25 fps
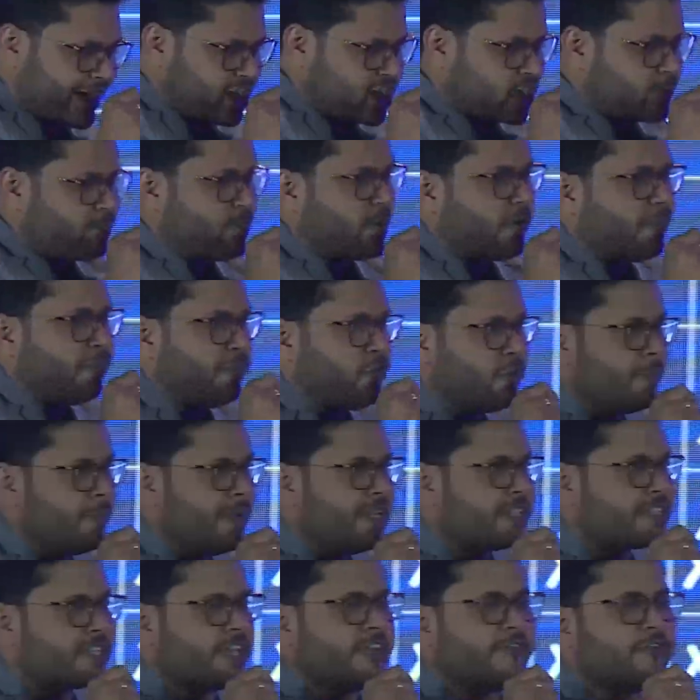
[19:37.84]
its performance,
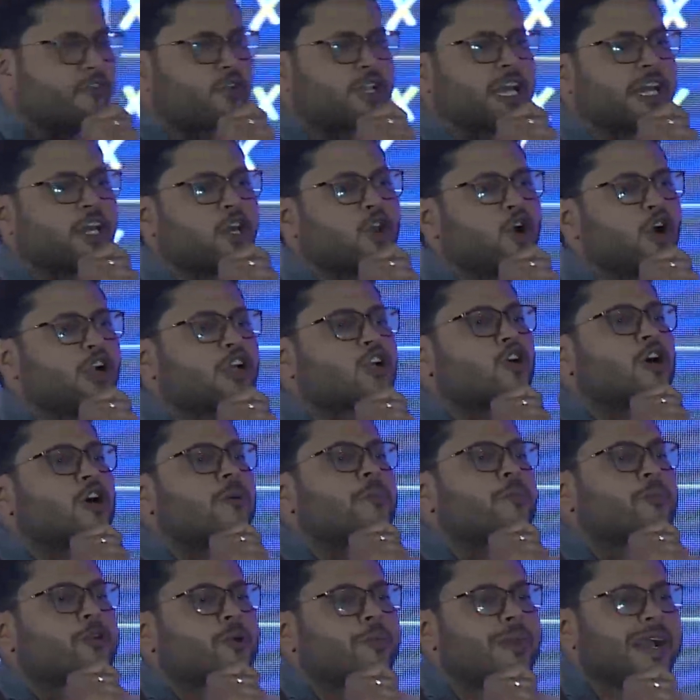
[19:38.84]
if you cannot
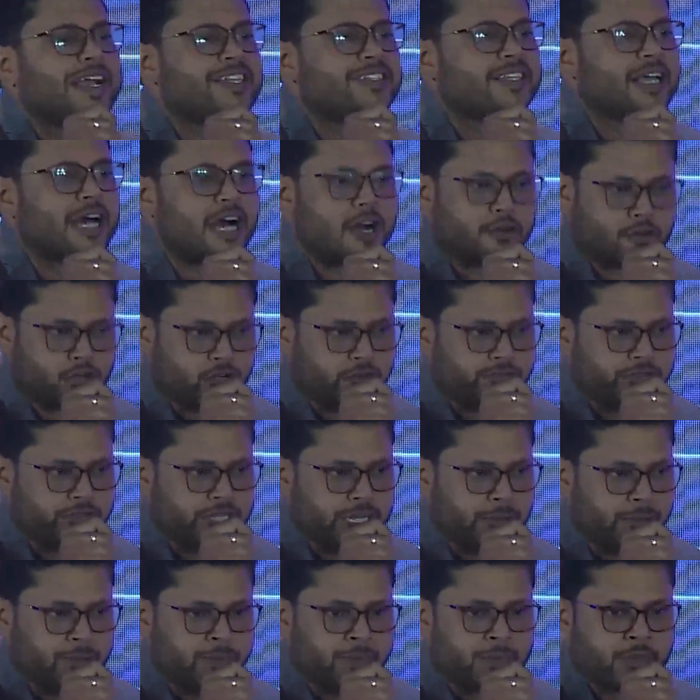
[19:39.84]
compromise out of
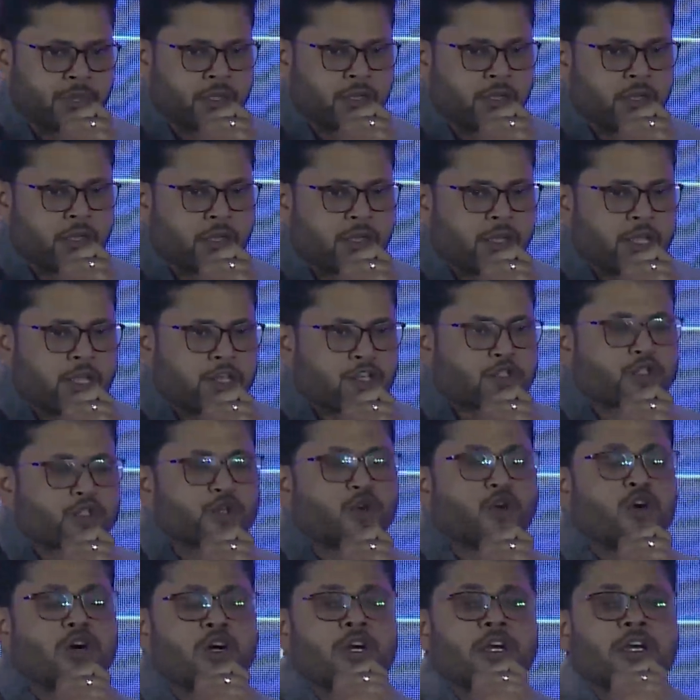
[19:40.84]
them,
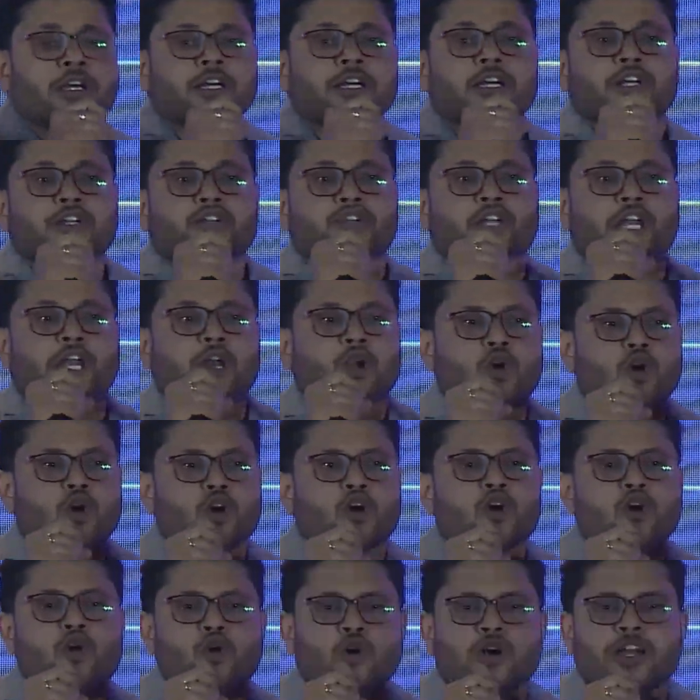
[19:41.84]
so the low
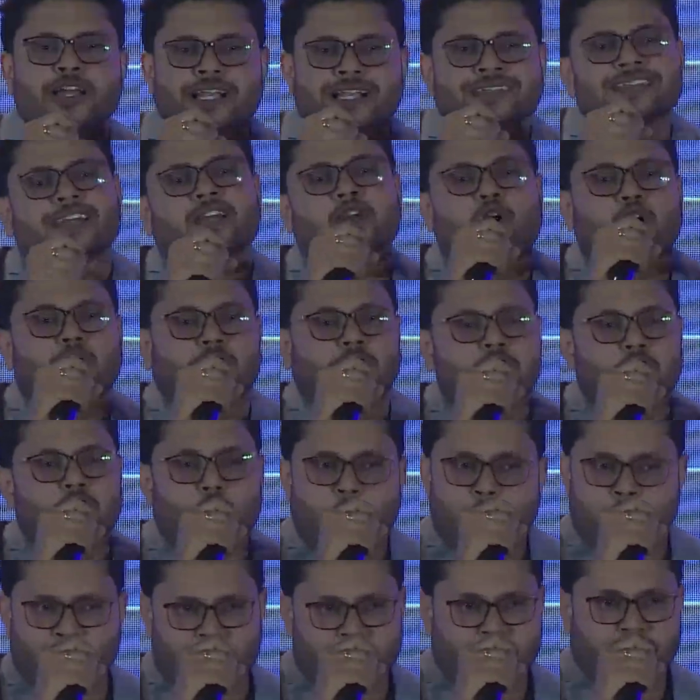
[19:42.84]
code is an only
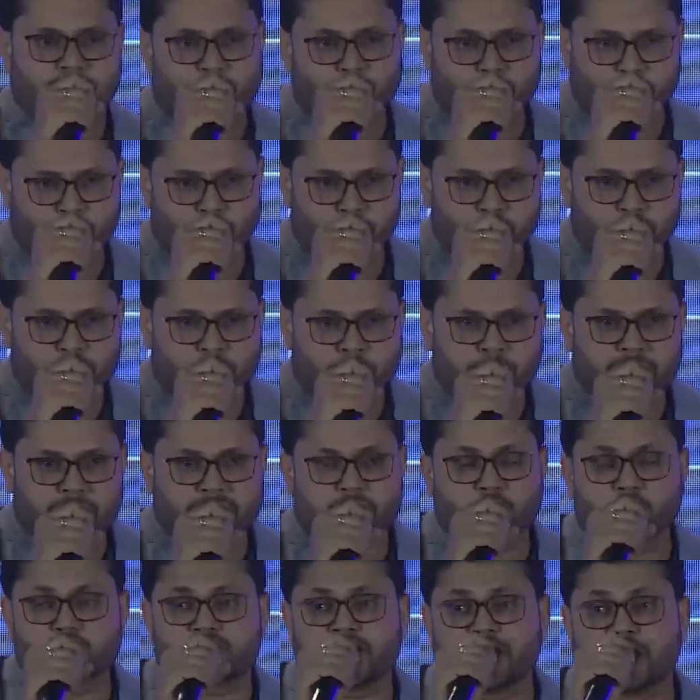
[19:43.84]
option for you,
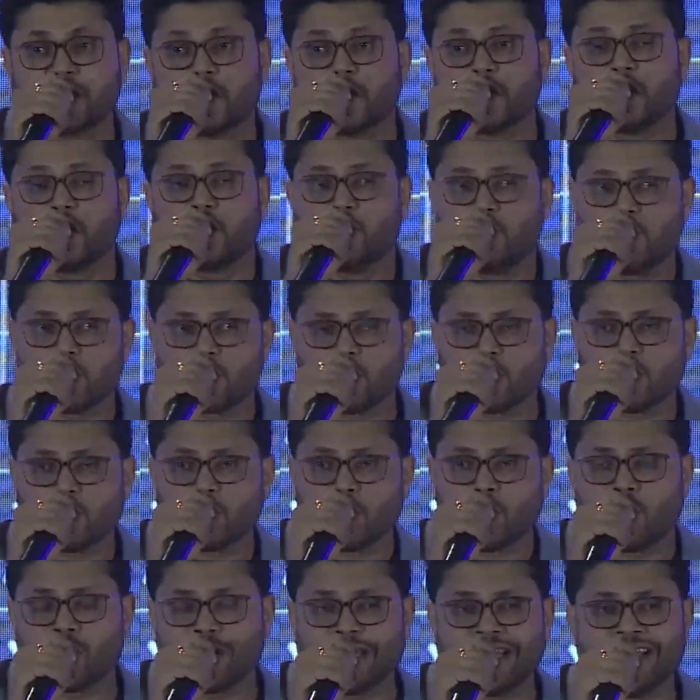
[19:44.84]
because the low code
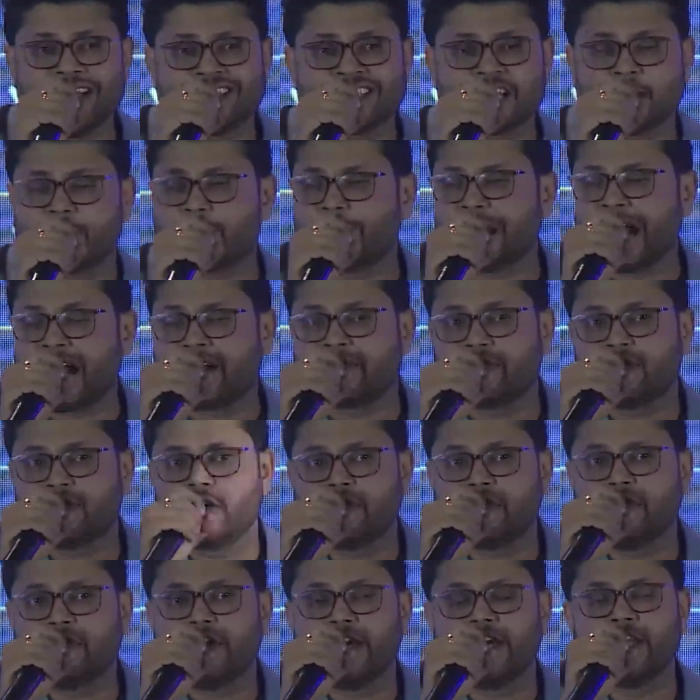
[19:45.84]
only is the platform
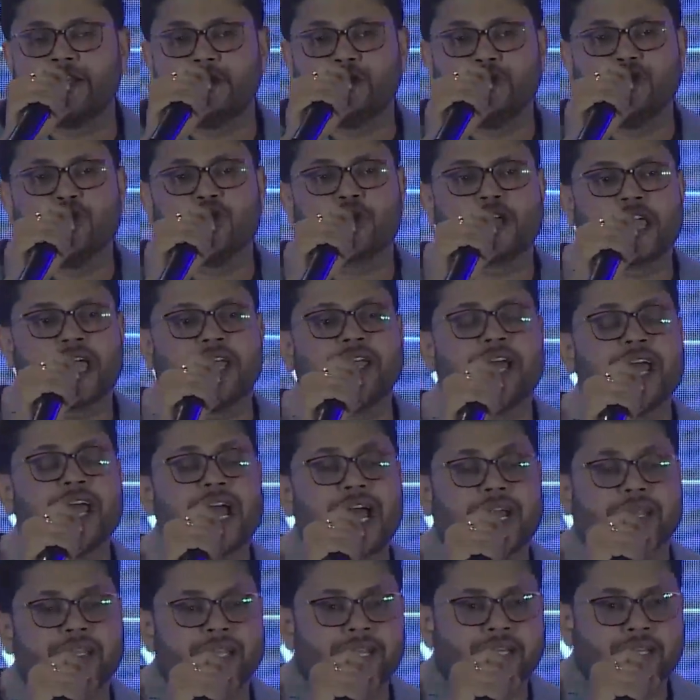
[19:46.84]
where you can
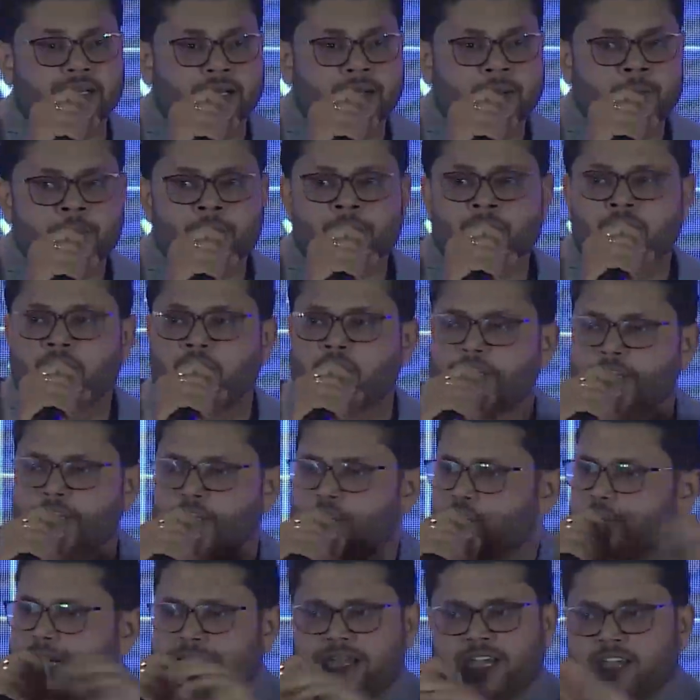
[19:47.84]
edit and you can